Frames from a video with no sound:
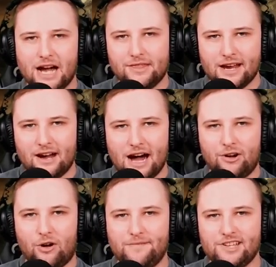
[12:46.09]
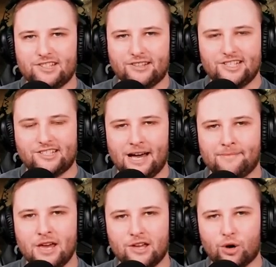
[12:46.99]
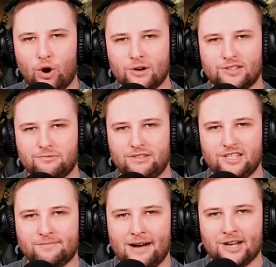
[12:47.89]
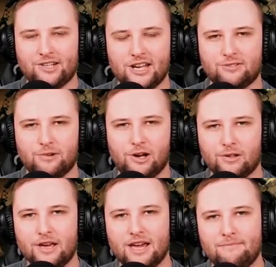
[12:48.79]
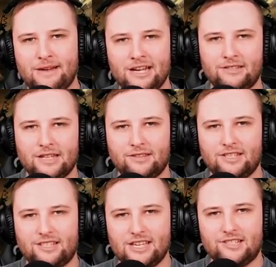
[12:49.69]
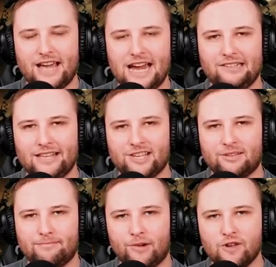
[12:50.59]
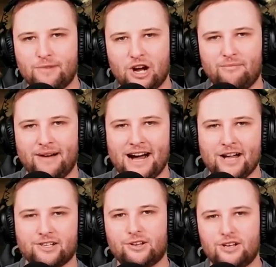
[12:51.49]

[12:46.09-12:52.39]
Now, there are obviously some cons with this march as well, meaning that this is a less mobile march.